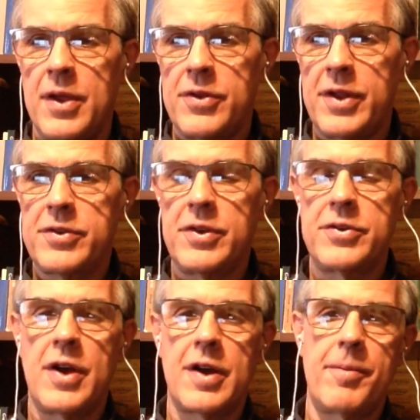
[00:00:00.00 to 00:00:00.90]
So let's
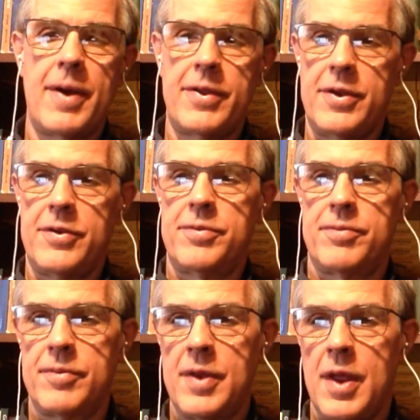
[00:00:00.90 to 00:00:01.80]
talk about this.
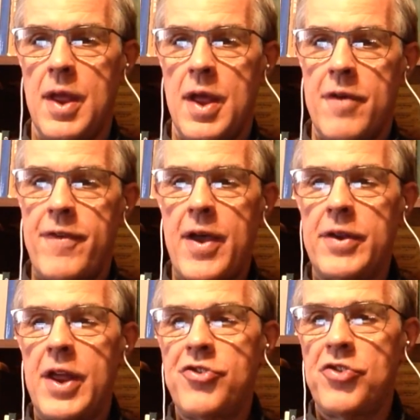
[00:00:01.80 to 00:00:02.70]

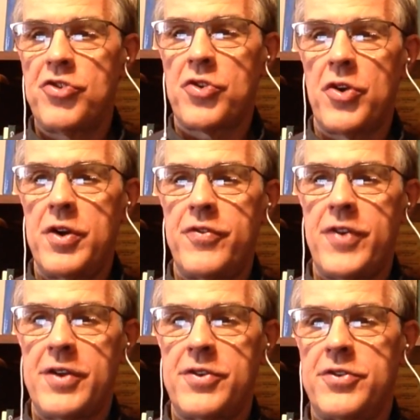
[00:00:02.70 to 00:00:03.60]
Foundation soil
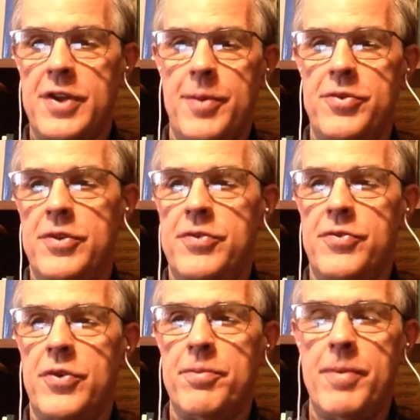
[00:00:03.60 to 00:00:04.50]
interface assumptions
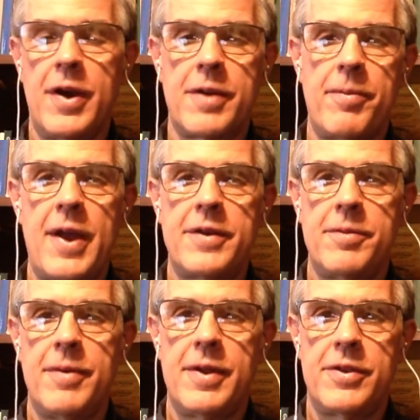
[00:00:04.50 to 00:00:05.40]
for bearing
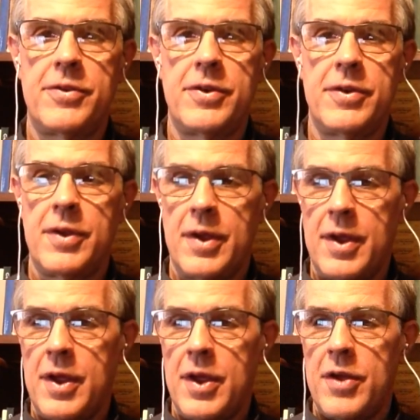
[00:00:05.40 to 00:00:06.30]
capacity methods.
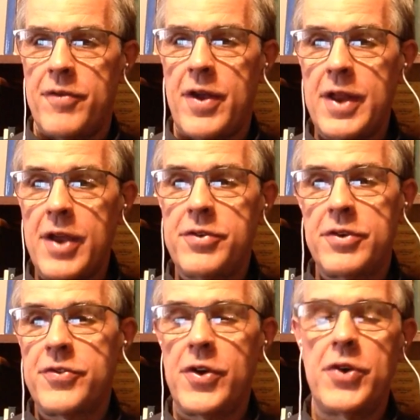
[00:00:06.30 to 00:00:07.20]

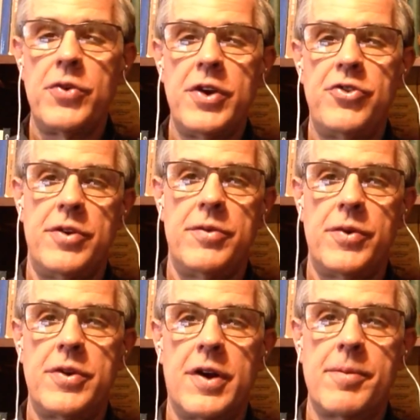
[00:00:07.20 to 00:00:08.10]
Foundation is very rigid.
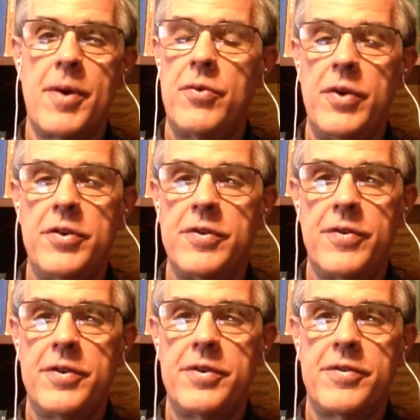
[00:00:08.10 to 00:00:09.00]
We talked about rigid
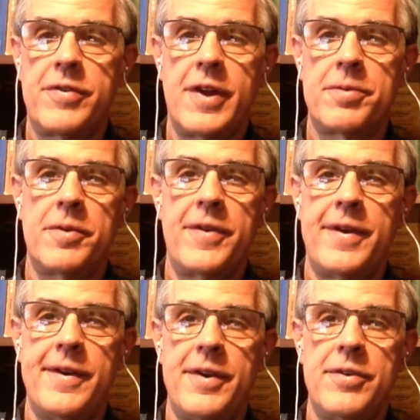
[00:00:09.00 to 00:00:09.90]
versus flexible
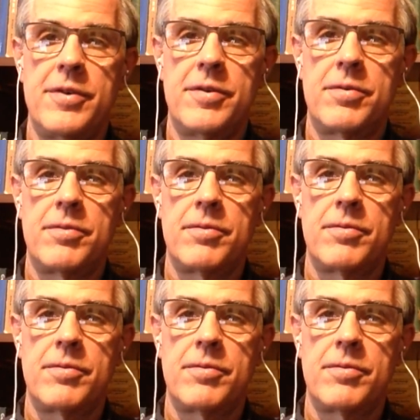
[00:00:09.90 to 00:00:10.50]
foundations.